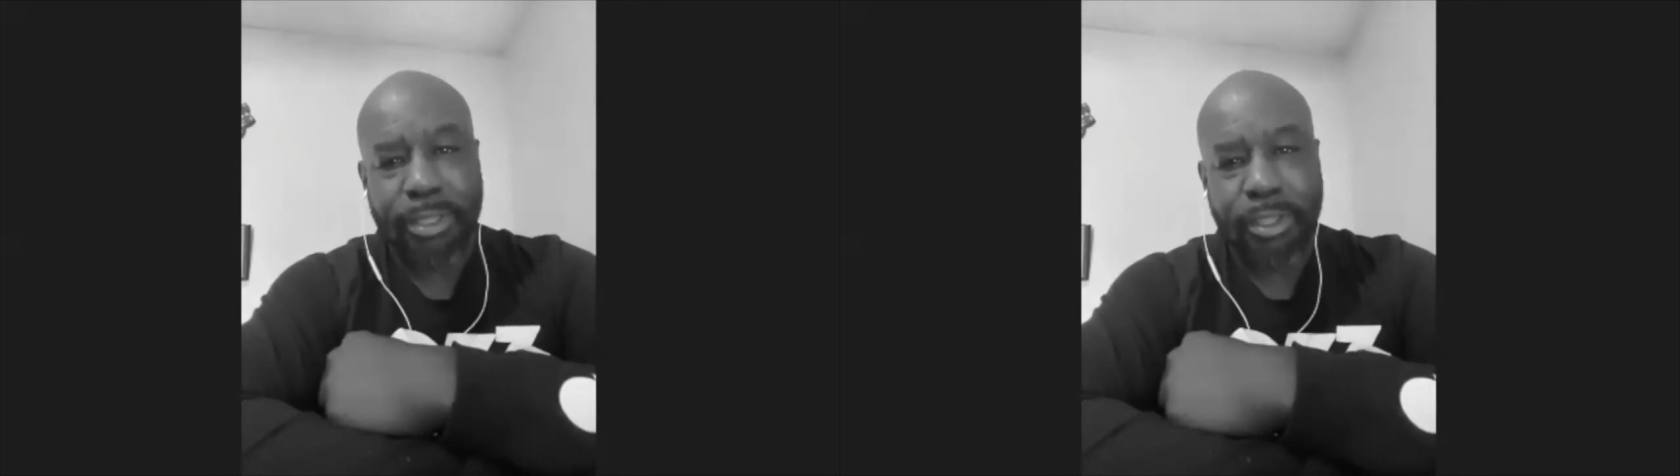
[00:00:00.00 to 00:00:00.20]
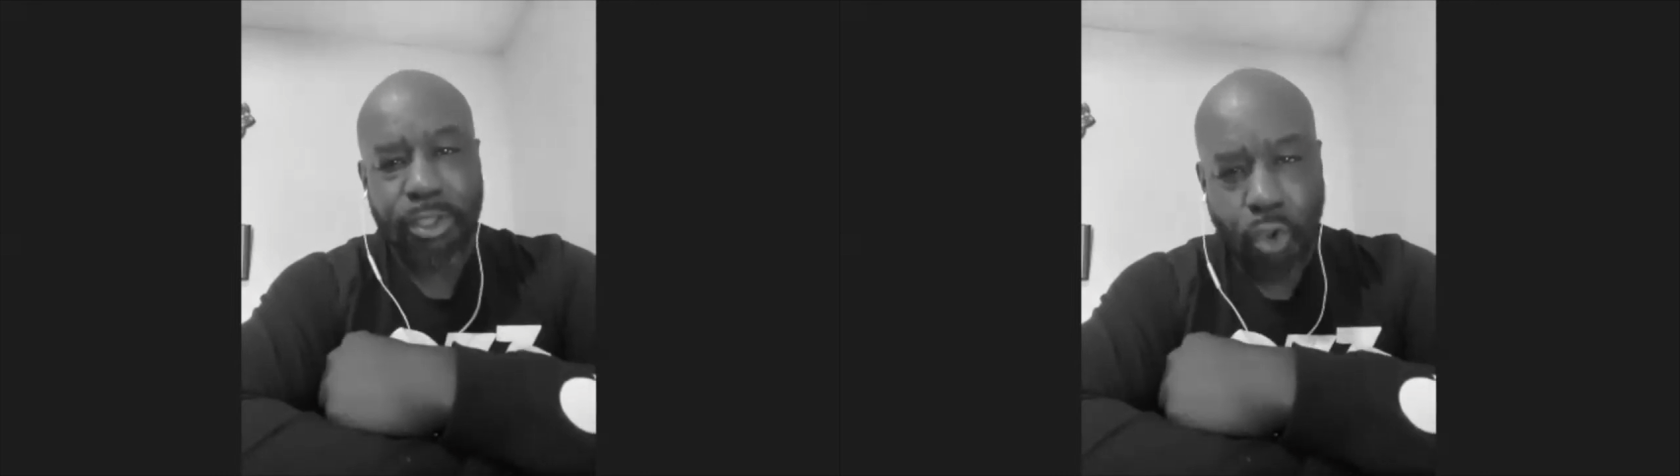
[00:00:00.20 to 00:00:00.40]

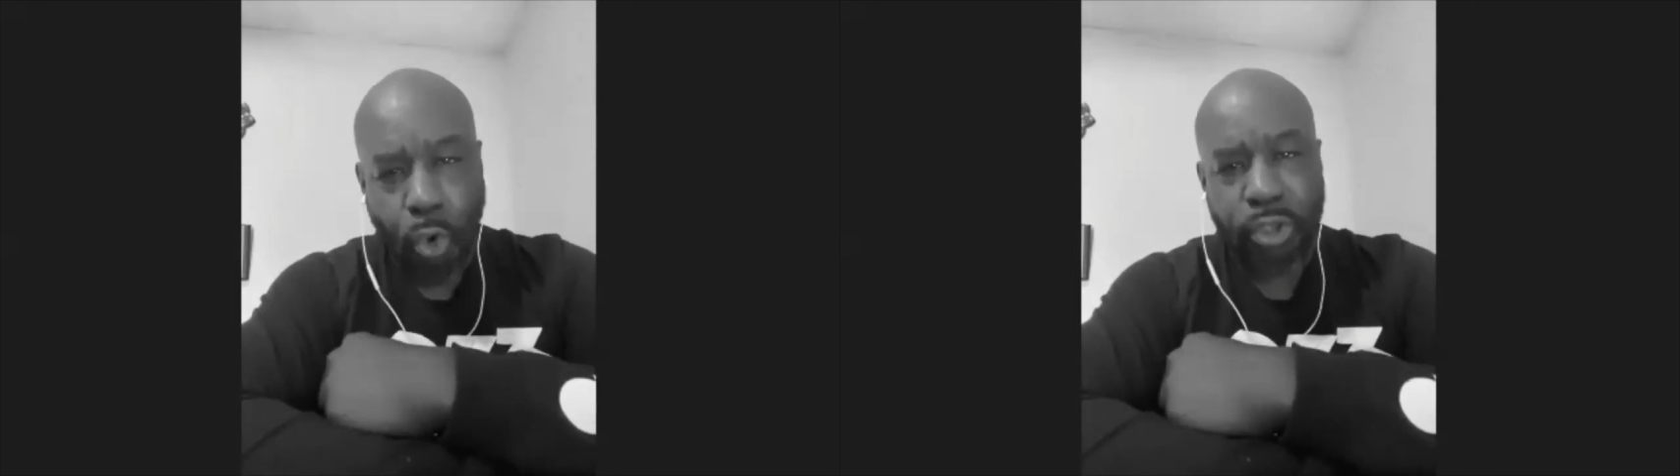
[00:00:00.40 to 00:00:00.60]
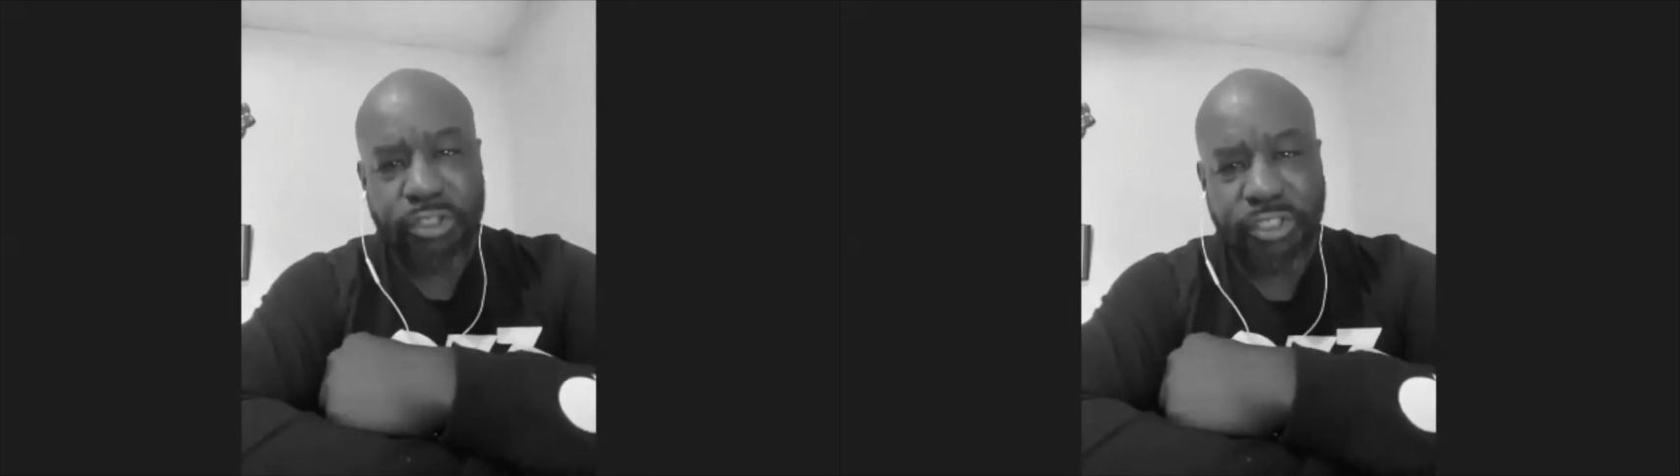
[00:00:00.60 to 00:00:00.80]

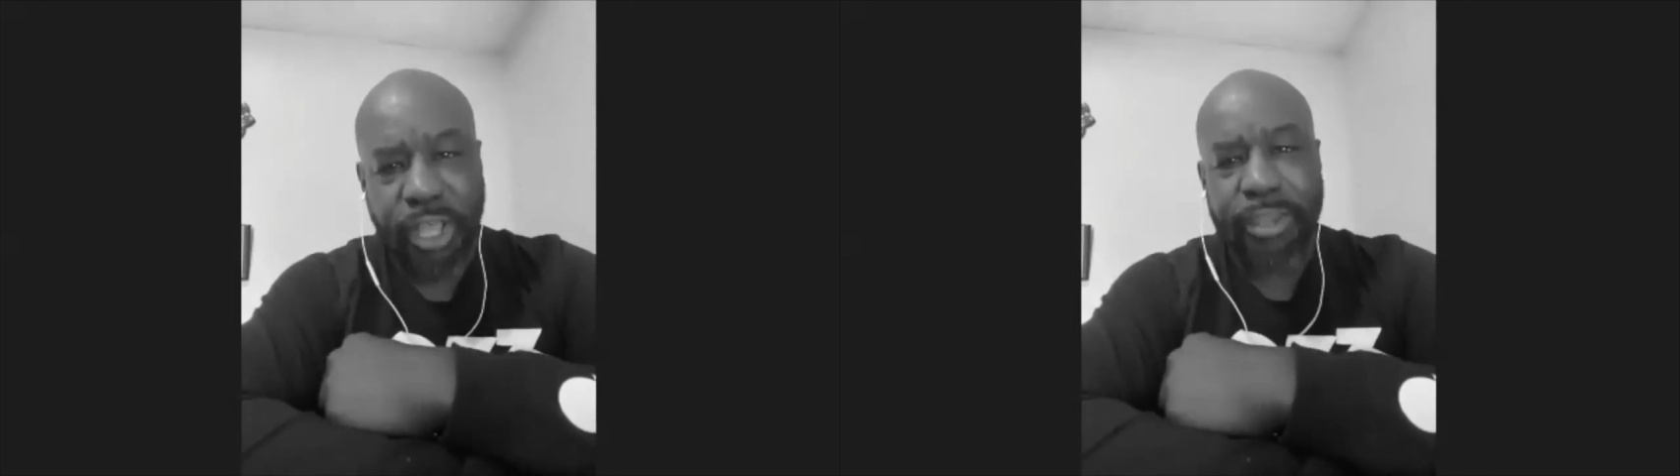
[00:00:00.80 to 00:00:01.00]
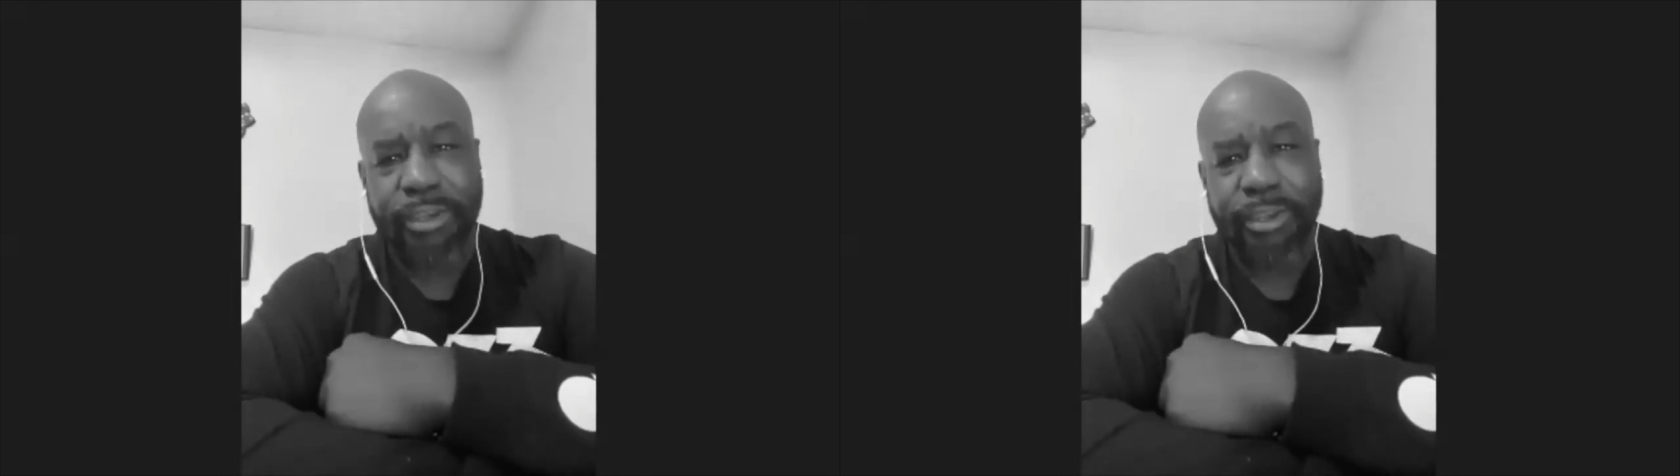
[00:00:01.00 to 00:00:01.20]
Your
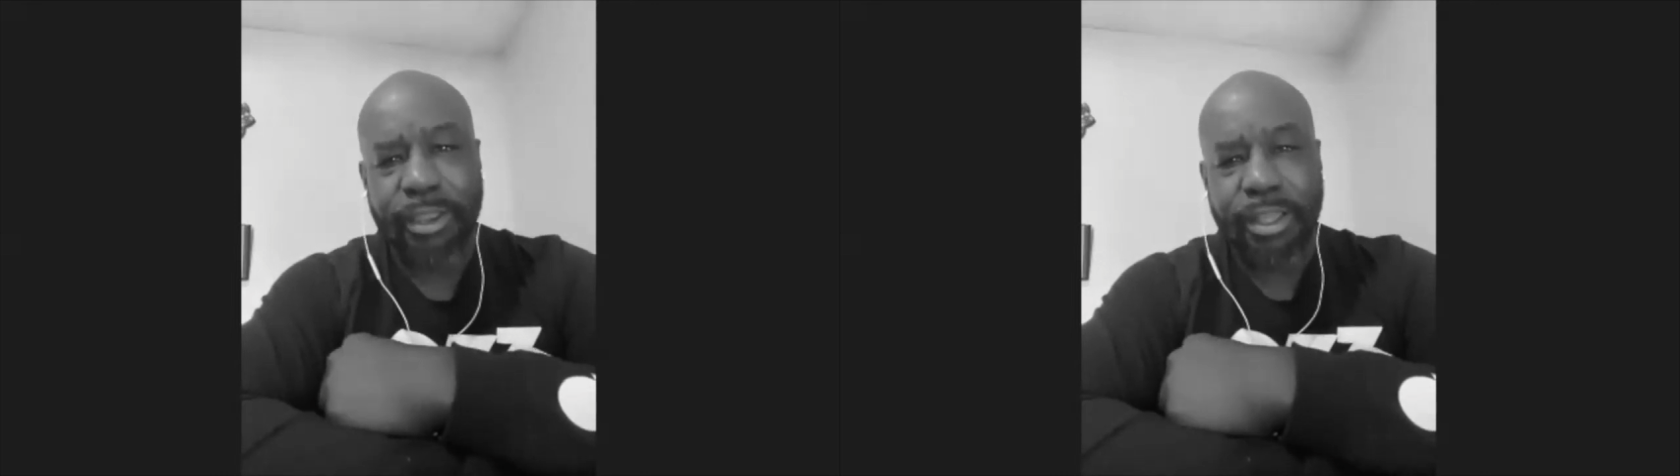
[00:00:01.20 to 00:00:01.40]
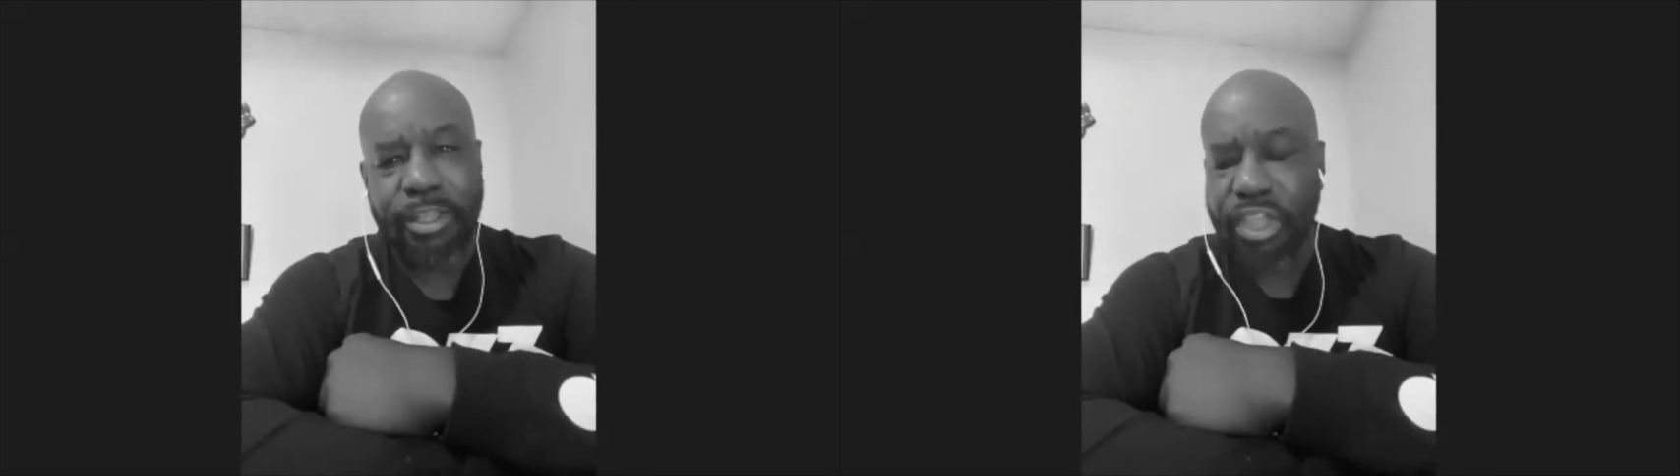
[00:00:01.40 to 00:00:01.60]
son,
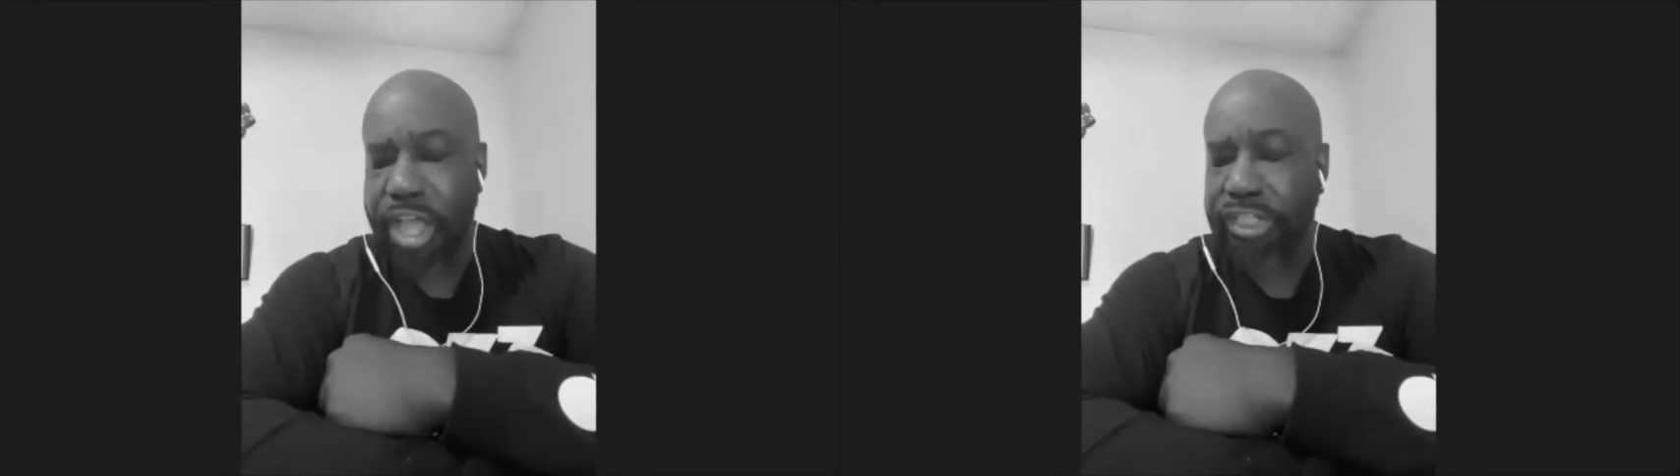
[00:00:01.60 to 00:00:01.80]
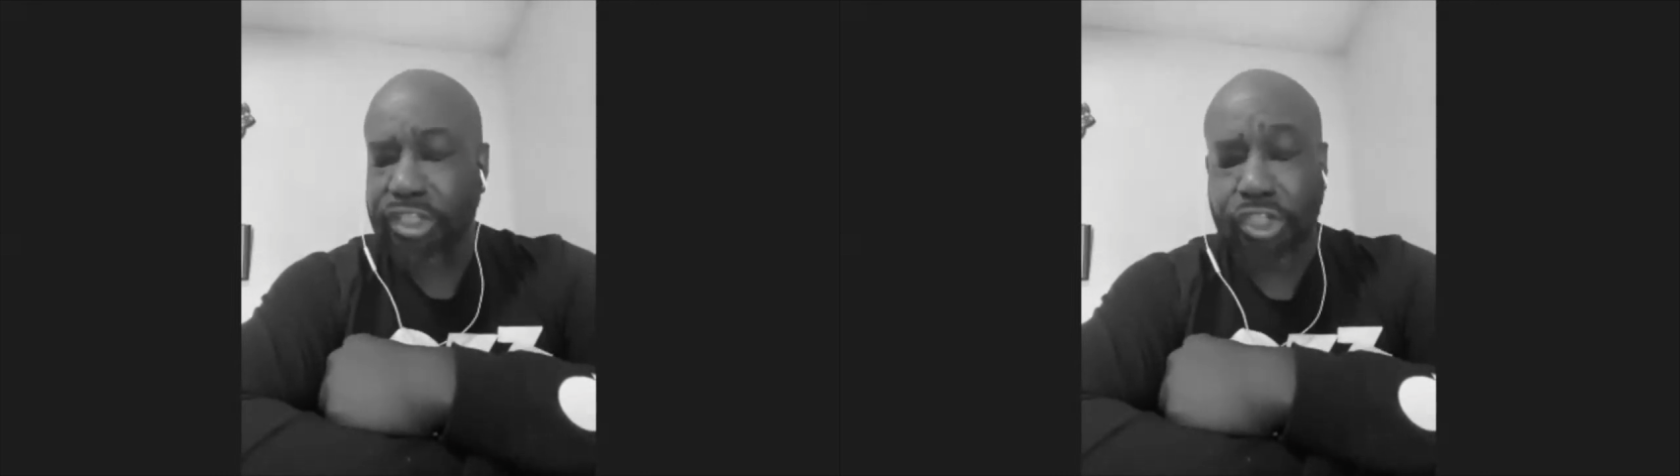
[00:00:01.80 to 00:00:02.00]
the
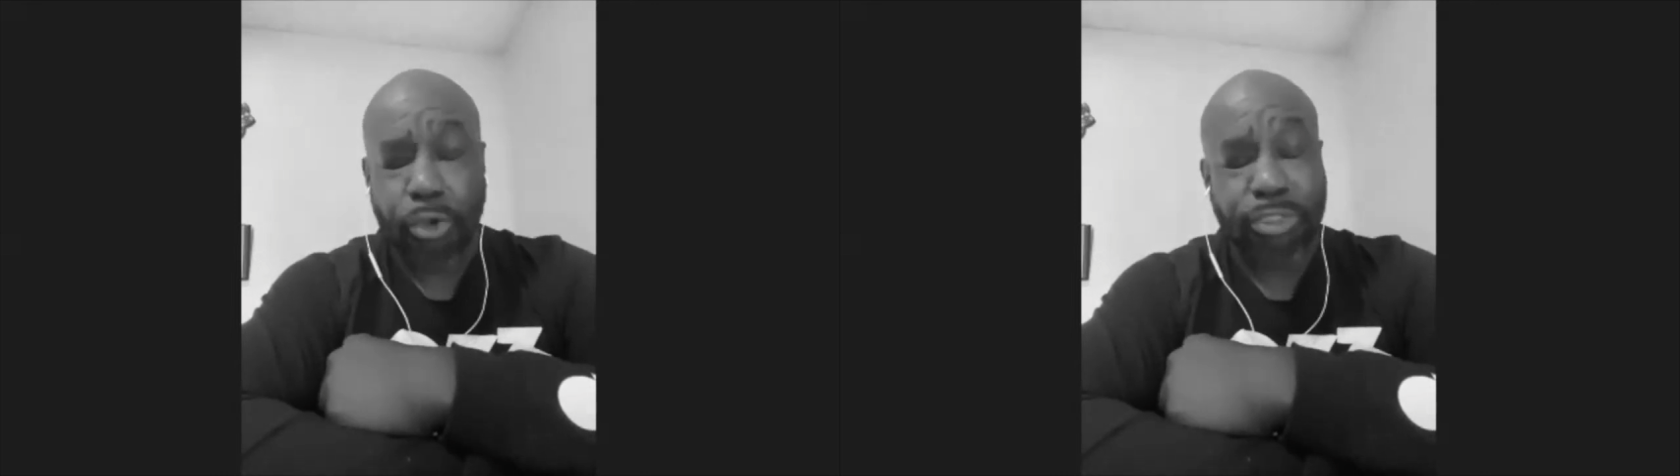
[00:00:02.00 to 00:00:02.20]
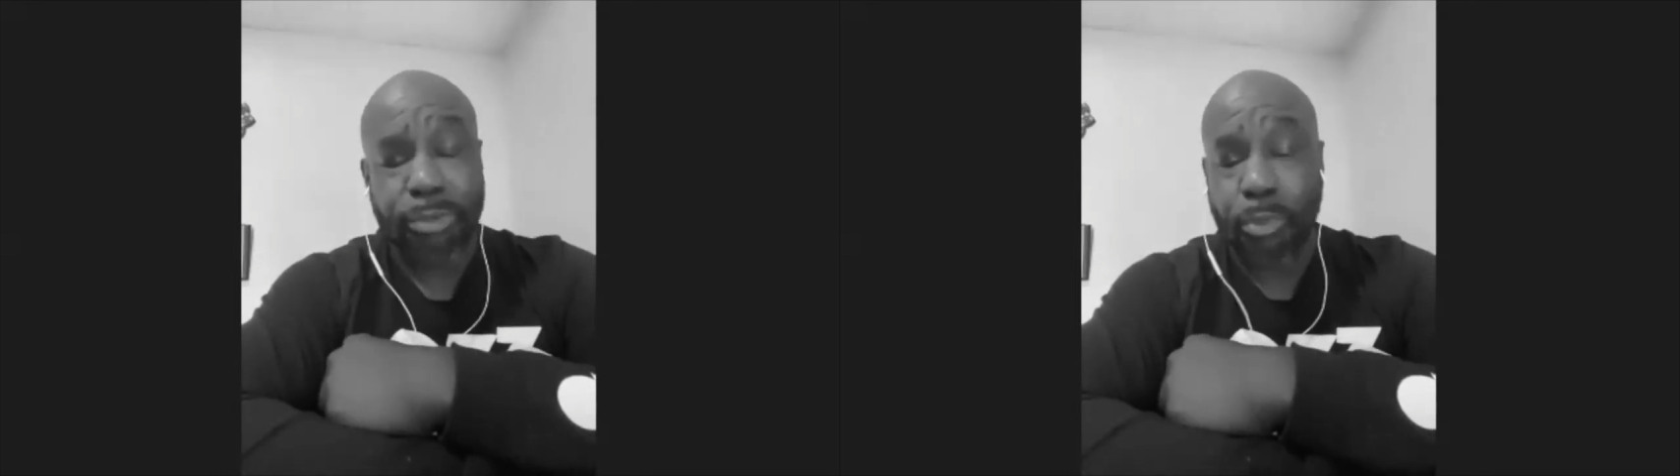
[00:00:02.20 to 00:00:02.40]

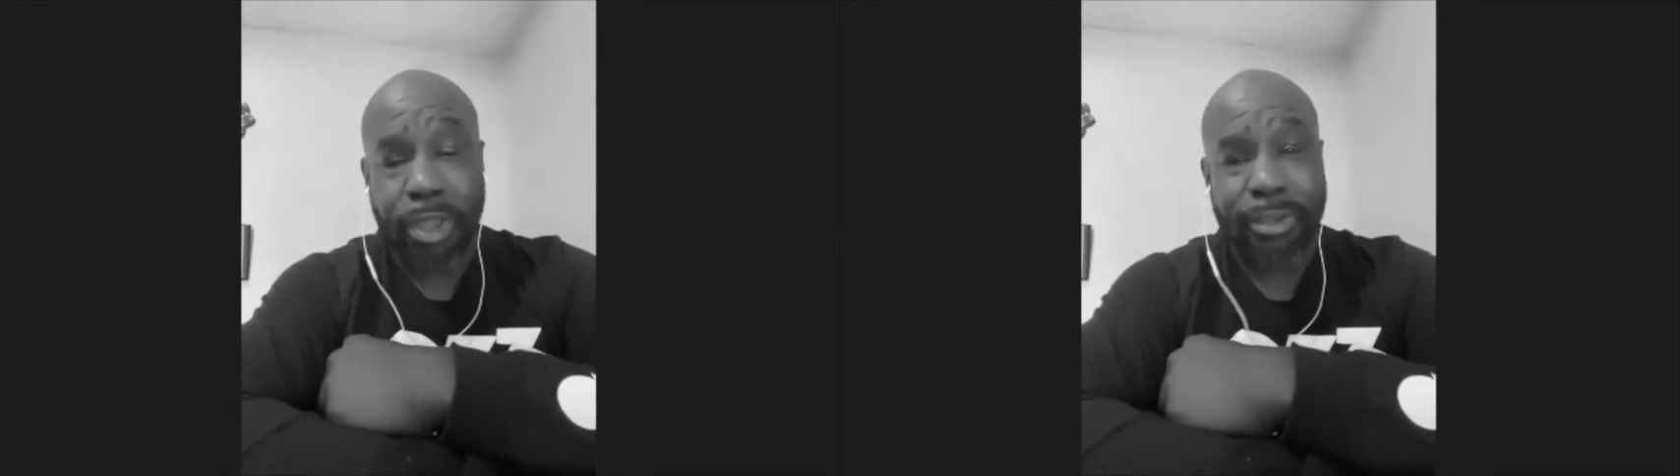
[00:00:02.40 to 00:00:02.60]
unchosen one.